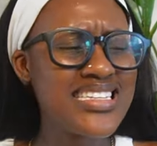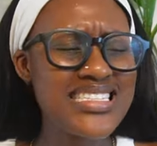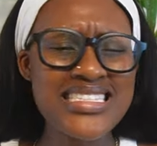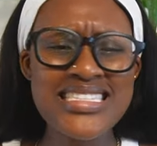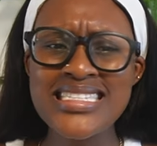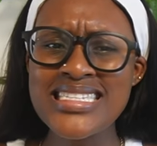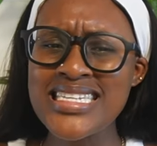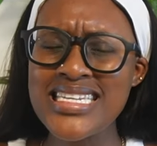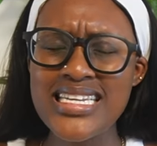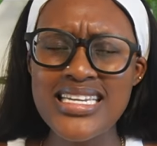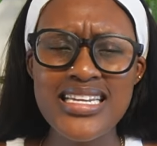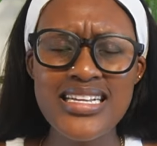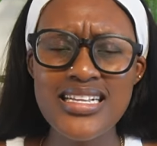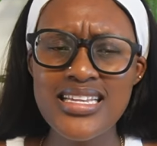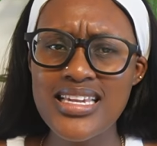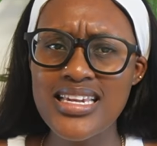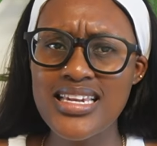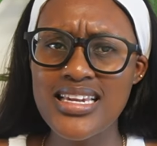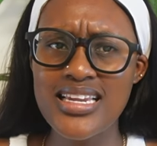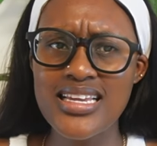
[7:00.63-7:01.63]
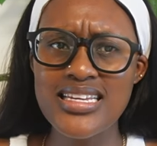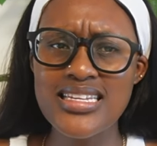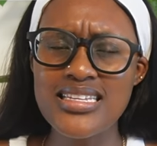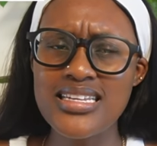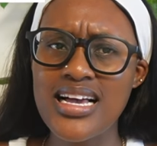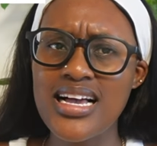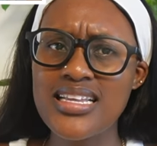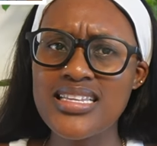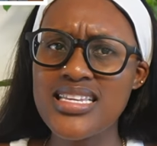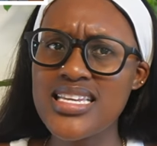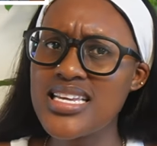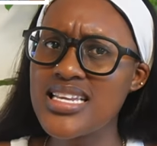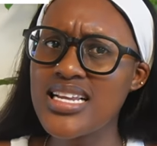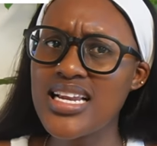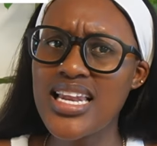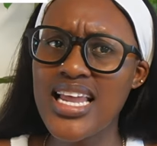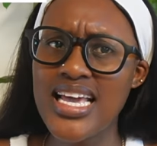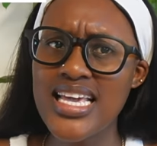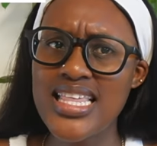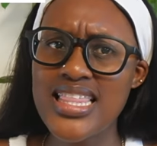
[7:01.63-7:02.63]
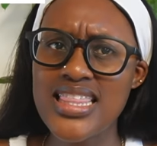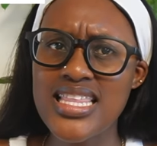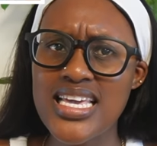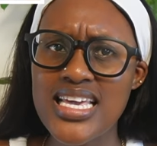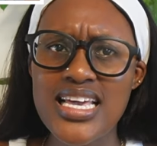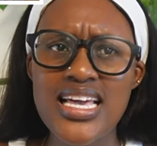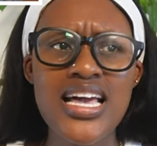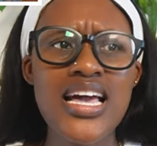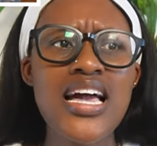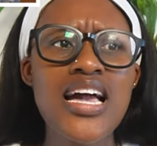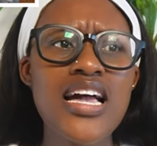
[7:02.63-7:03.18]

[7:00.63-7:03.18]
needle-like thing.